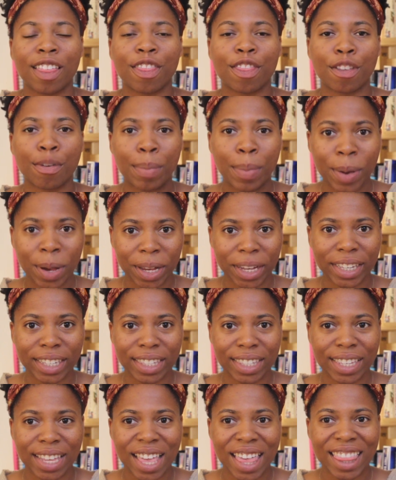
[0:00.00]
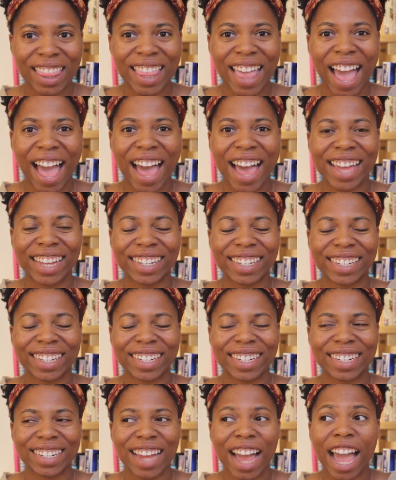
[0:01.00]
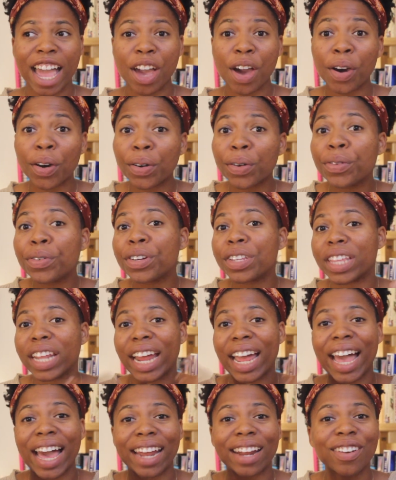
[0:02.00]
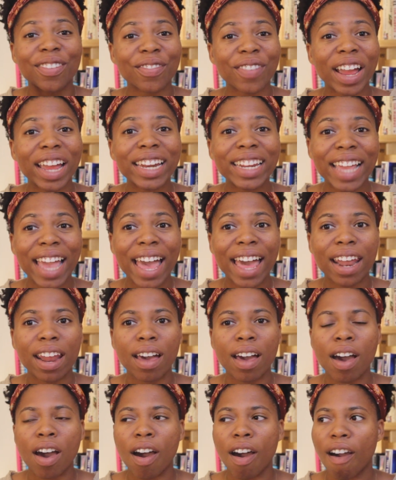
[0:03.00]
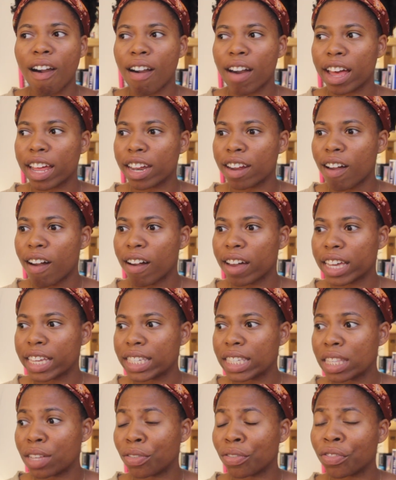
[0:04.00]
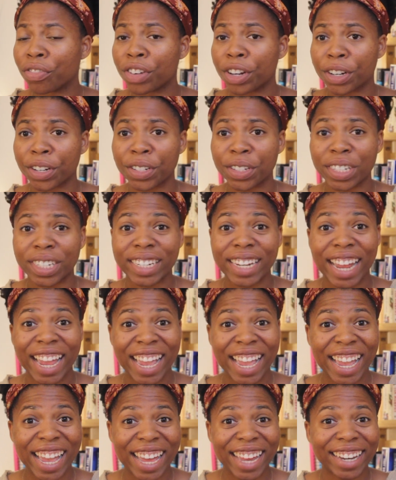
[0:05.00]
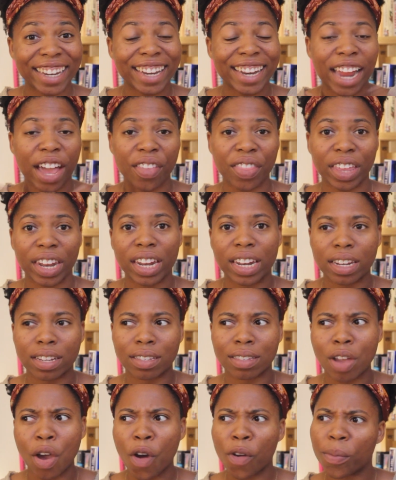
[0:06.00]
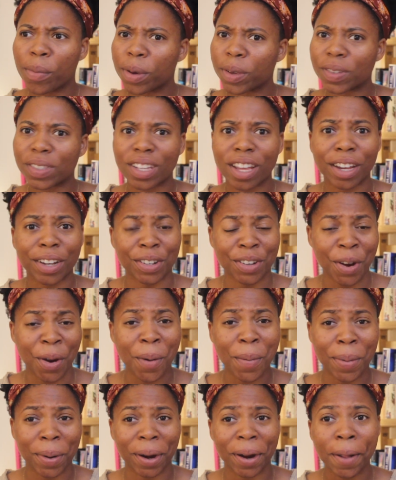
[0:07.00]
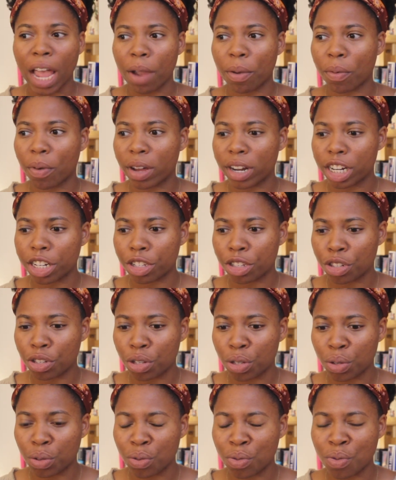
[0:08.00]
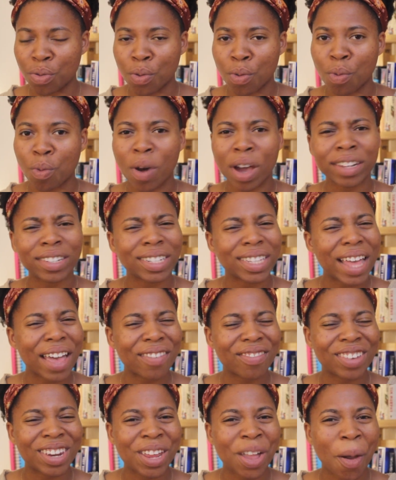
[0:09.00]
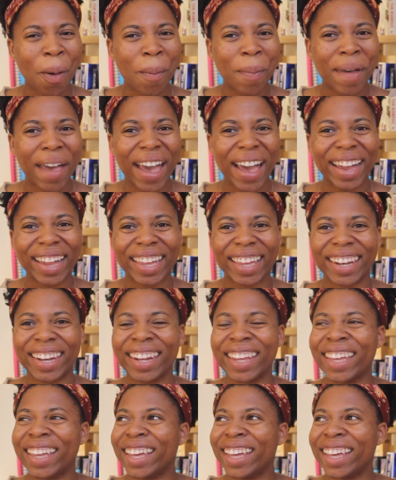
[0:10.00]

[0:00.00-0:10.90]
the books that I owned that I hadn't read yet on August the 1st, and now that it is almost October, I wanted to watch that video back and